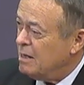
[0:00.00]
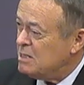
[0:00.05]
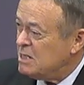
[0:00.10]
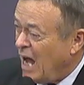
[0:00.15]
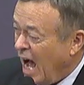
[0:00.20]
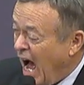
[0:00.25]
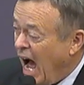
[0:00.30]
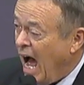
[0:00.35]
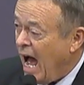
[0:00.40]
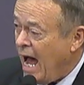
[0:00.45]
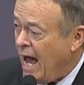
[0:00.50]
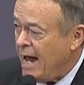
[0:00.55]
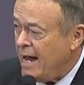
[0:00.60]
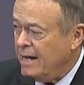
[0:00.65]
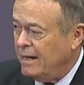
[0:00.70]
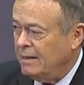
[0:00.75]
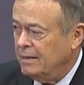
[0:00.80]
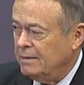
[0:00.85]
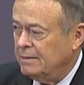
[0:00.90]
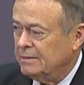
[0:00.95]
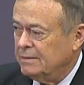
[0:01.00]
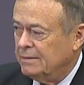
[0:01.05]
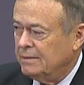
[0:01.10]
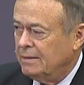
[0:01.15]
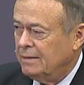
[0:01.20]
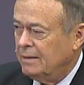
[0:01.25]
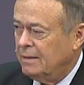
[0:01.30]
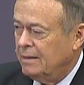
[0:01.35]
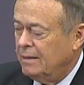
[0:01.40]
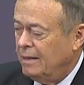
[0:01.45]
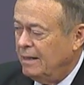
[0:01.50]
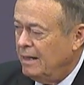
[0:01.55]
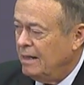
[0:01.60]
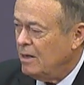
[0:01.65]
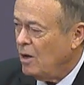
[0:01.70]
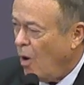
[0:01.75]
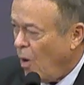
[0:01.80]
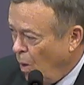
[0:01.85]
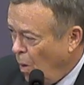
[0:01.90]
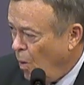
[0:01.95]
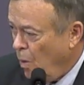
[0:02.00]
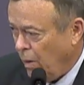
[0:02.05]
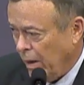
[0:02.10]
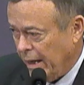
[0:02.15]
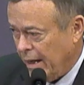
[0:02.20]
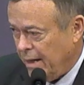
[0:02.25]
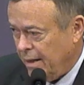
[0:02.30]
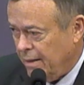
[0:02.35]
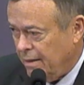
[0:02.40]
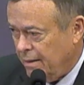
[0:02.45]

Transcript: is high and holy,